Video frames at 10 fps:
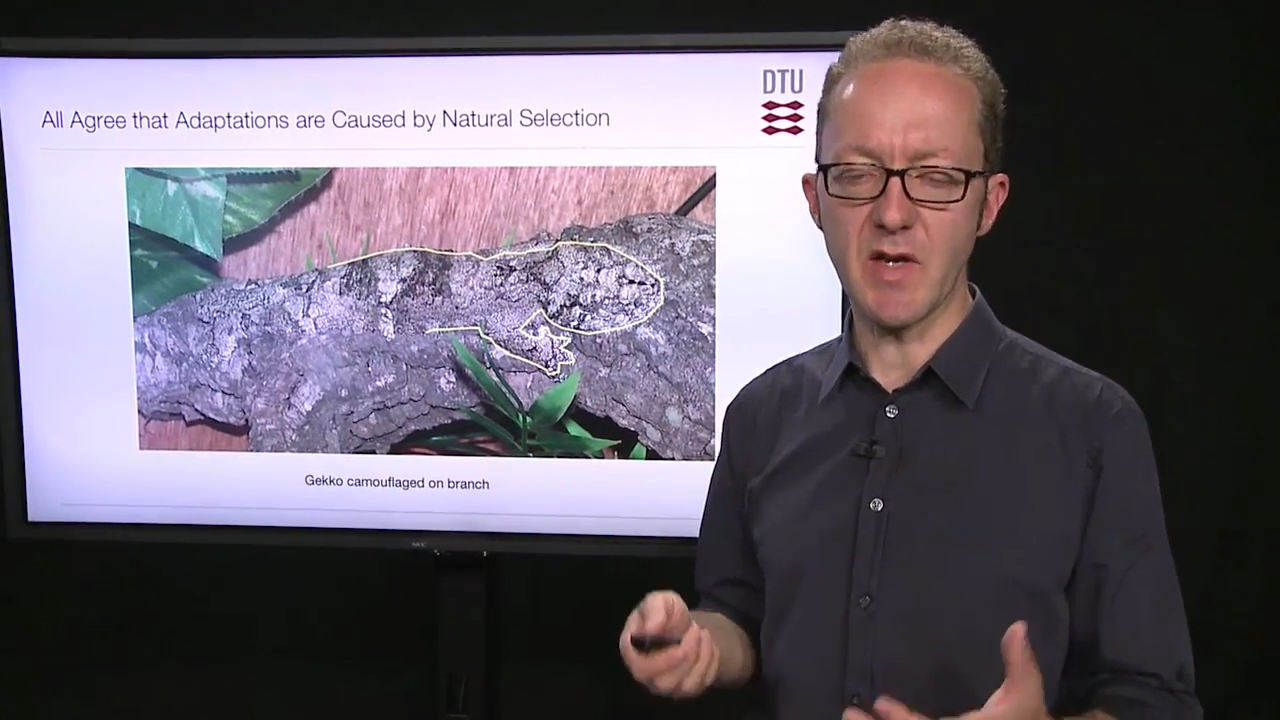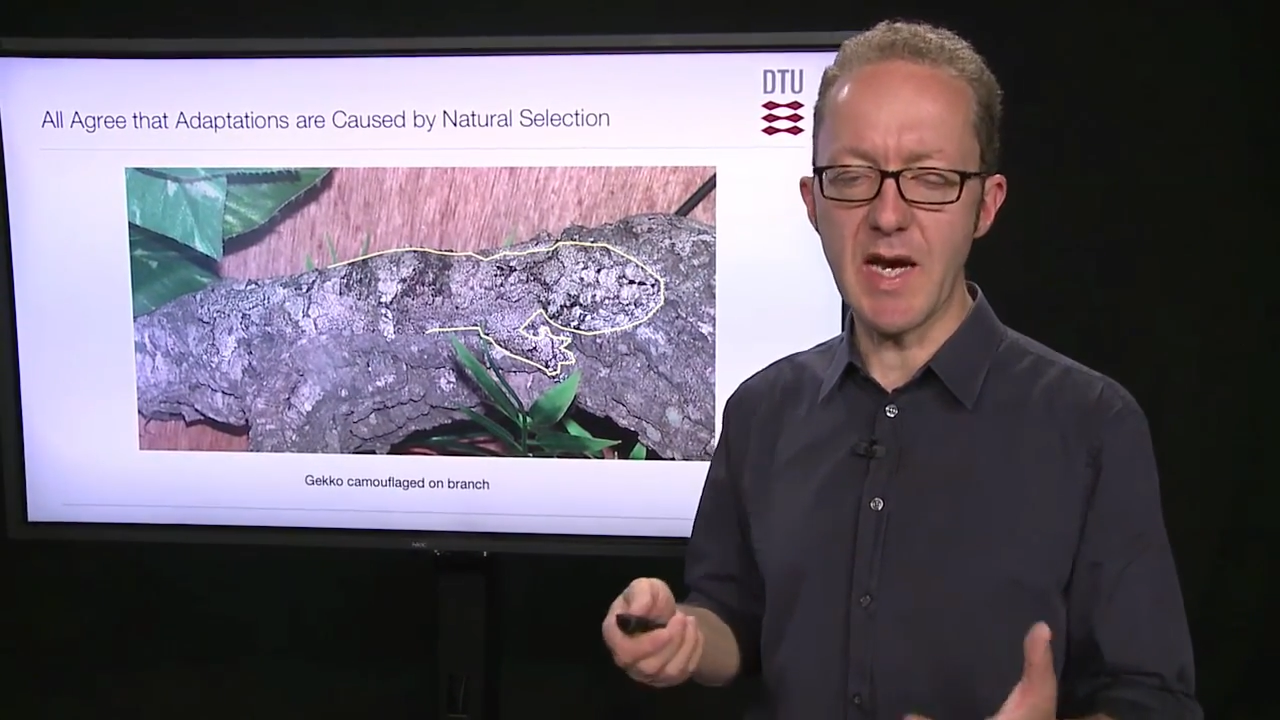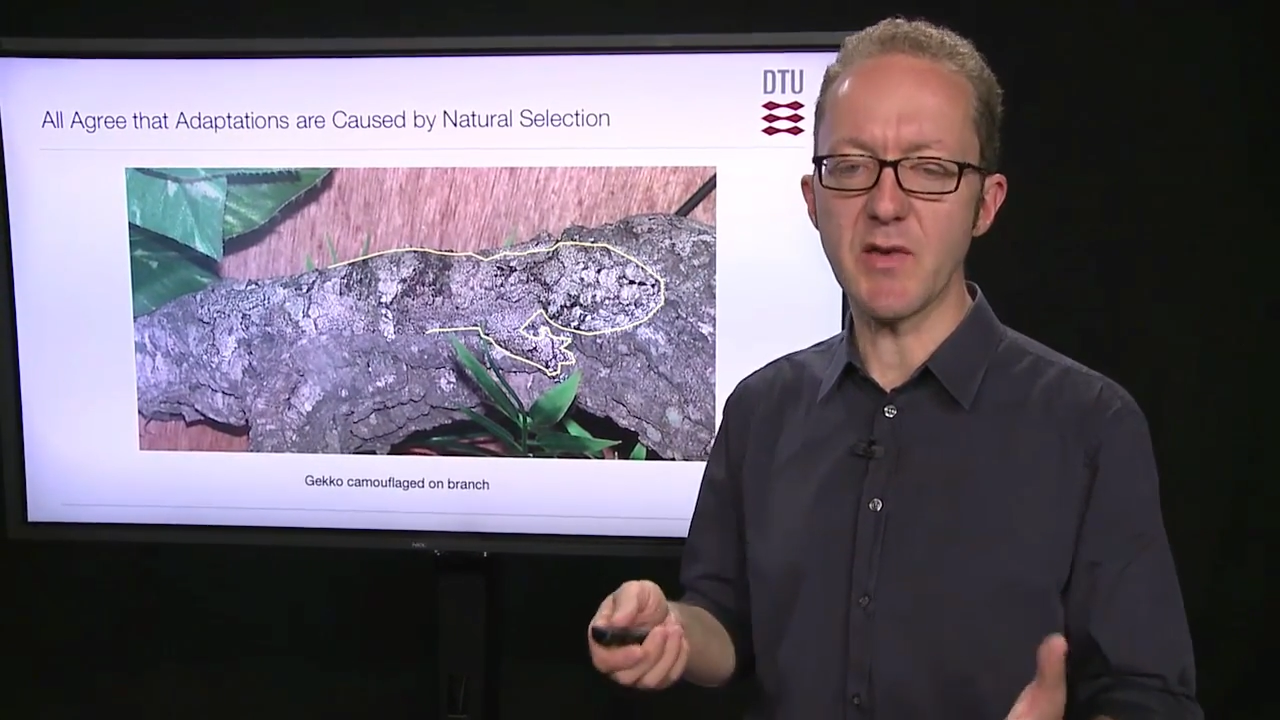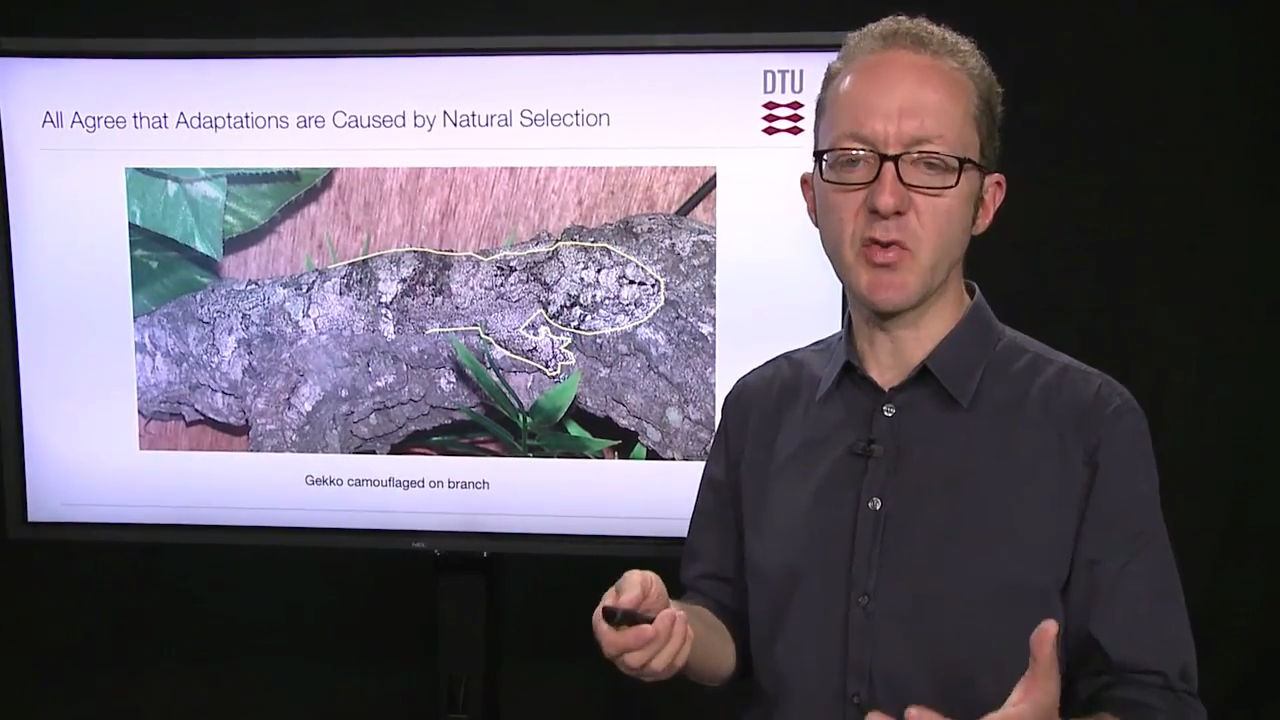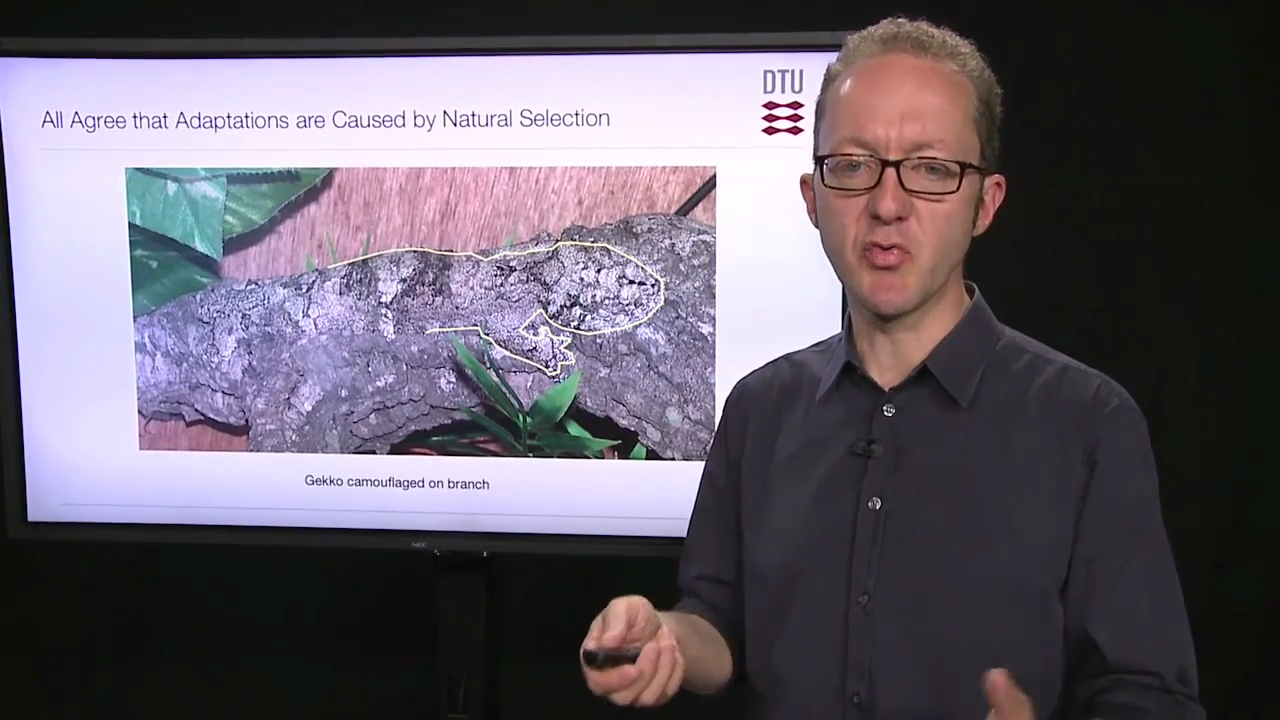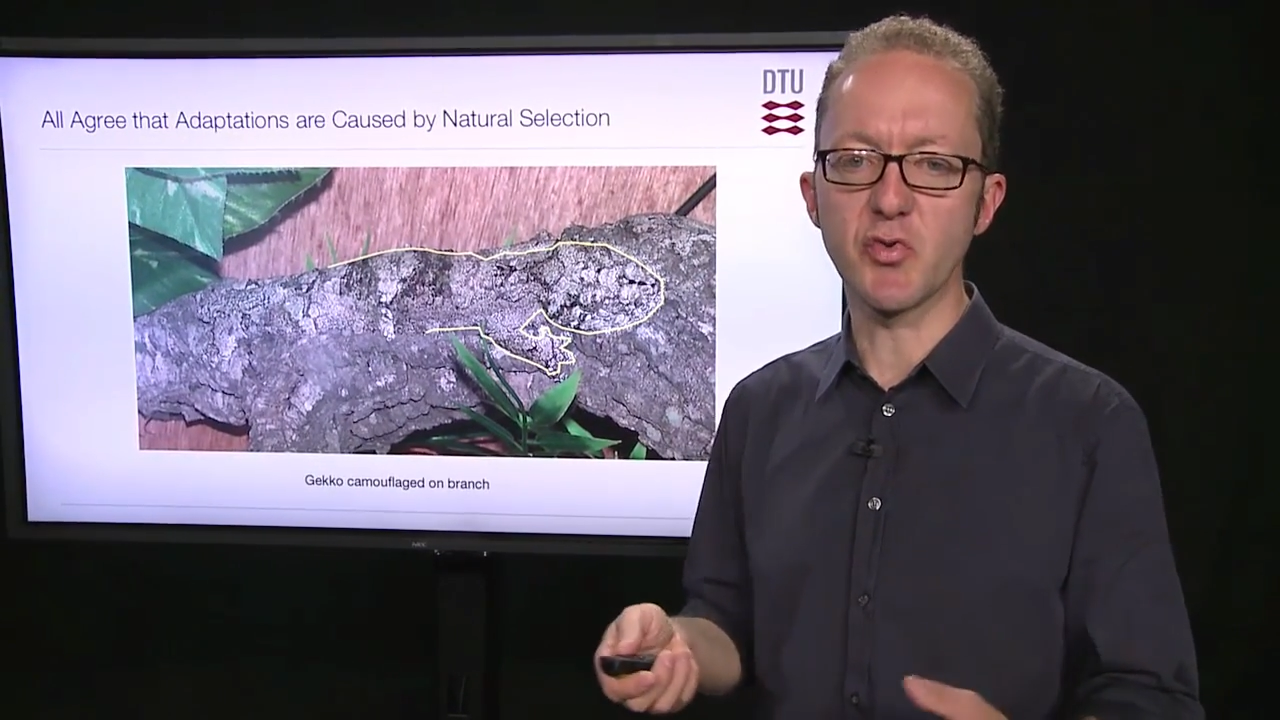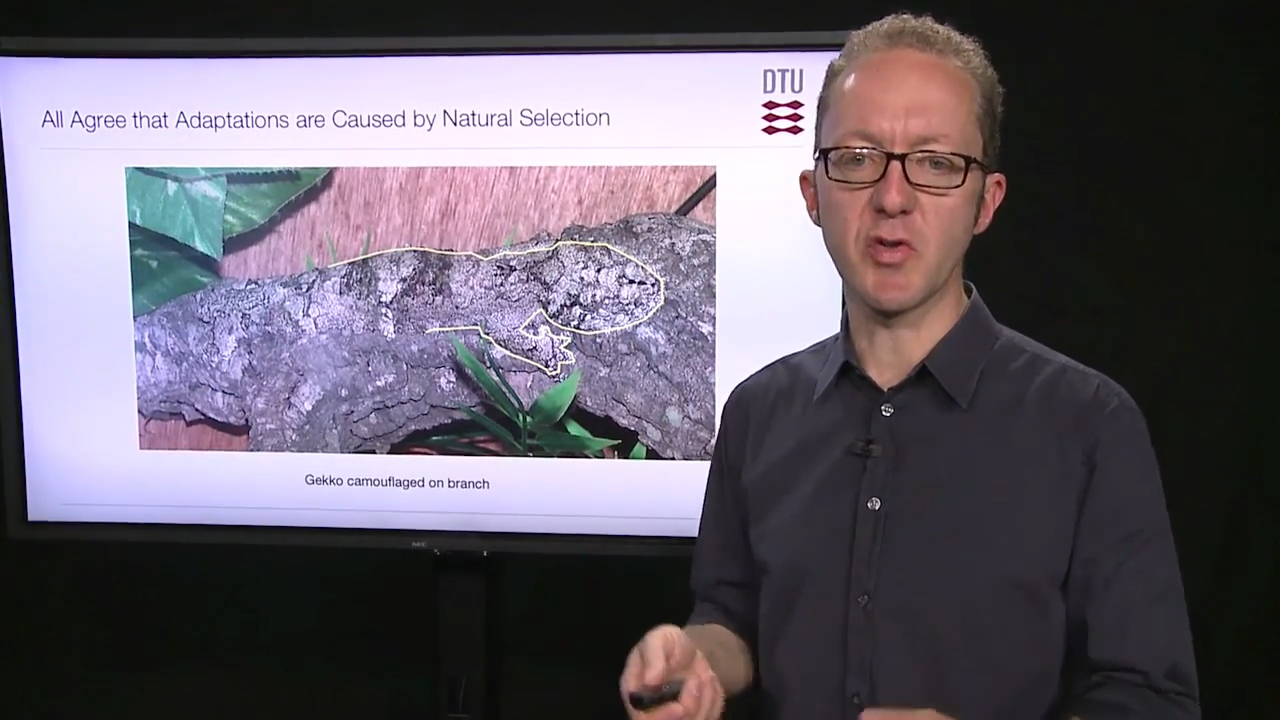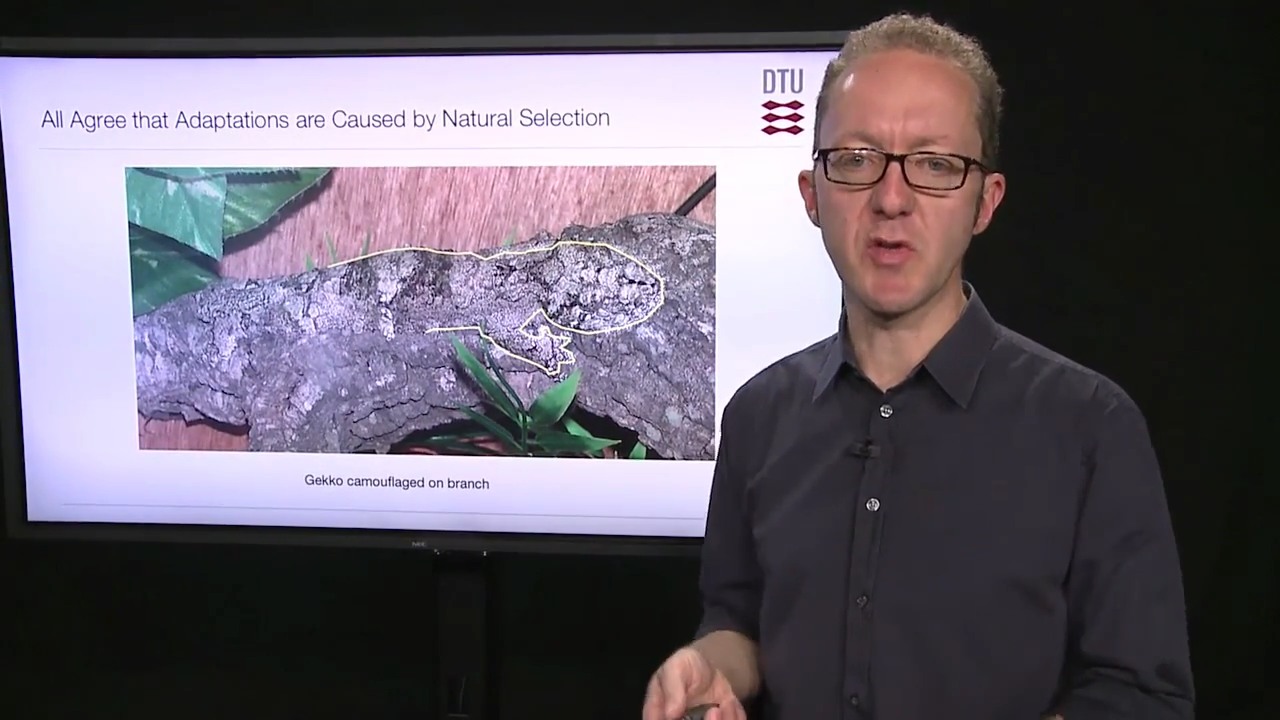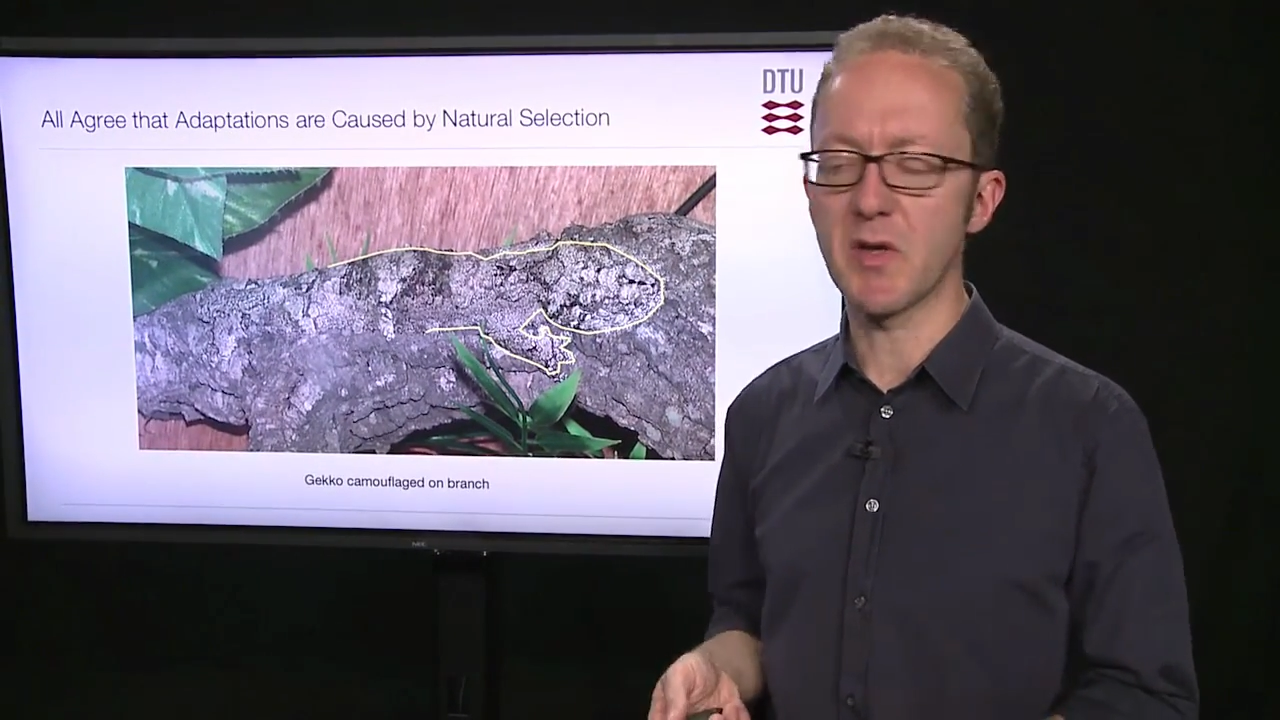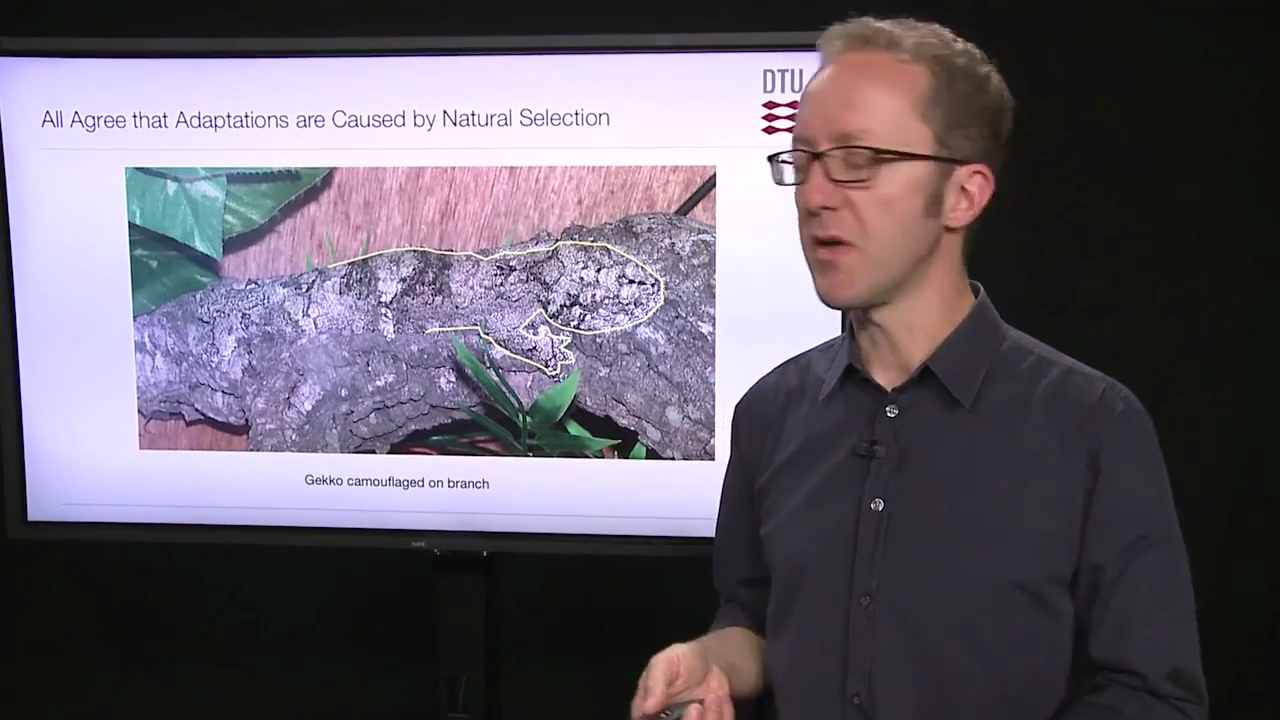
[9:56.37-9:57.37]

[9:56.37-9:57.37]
are neutral